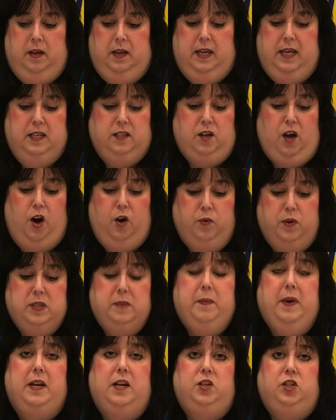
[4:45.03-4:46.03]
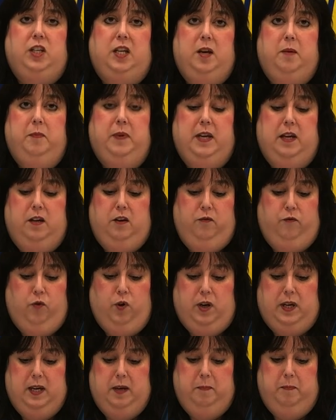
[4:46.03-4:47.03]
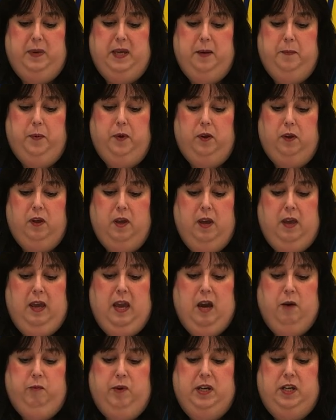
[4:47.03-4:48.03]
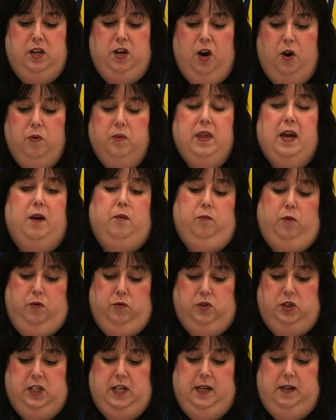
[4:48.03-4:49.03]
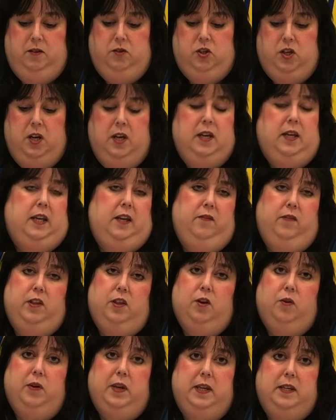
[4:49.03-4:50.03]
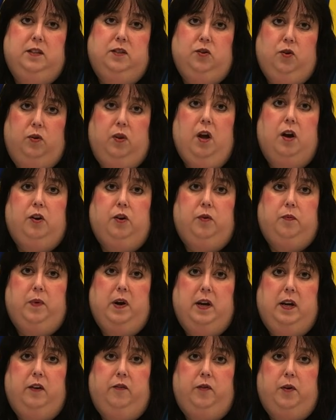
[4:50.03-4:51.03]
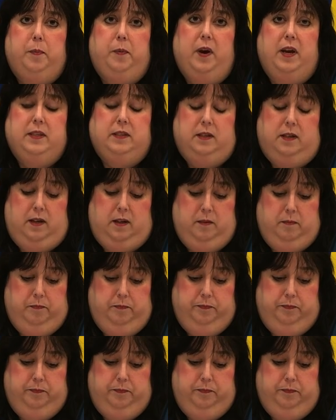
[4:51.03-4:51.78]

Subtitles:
He has always been a champion of working people, and we know that won't change even though he is no longer running for president.